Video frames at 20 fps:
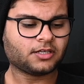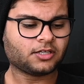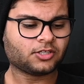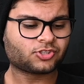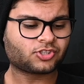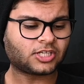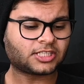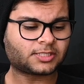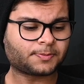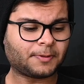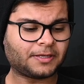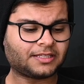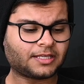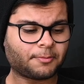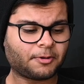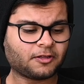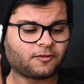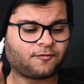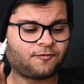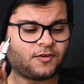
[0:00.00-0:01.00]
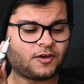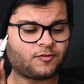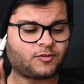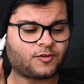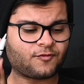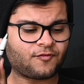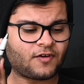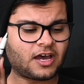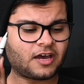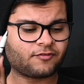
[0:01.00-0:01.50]
So I spent about
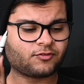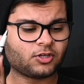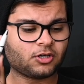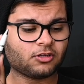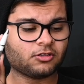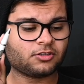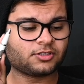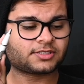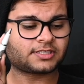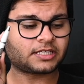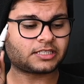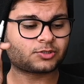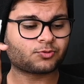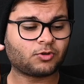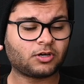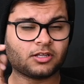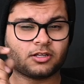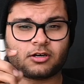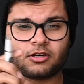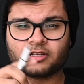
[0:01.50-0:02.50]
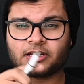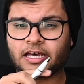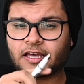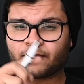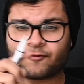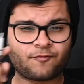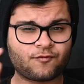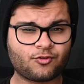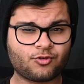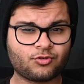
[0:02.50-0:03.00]
$55 as well on
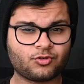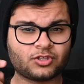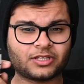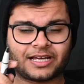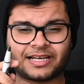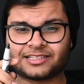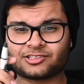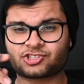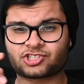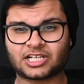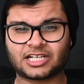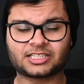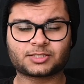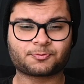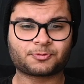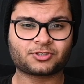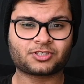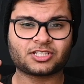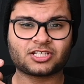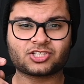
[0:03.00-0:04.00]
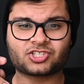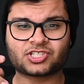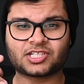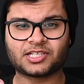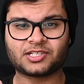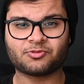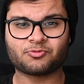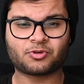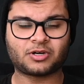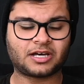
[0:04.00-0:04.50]
like food and
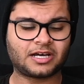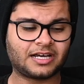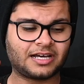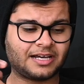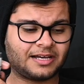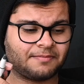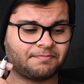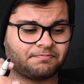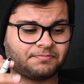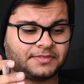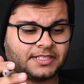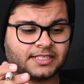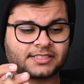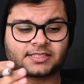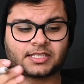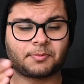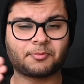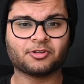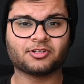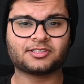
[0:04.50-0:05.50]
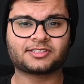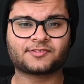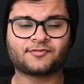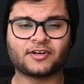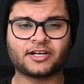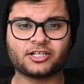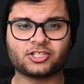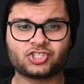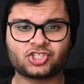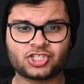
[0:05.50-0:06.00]
transportation. Istanbul is
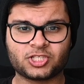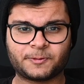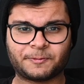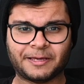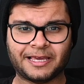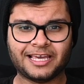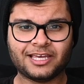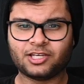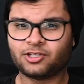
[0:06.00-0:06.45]
very cheap.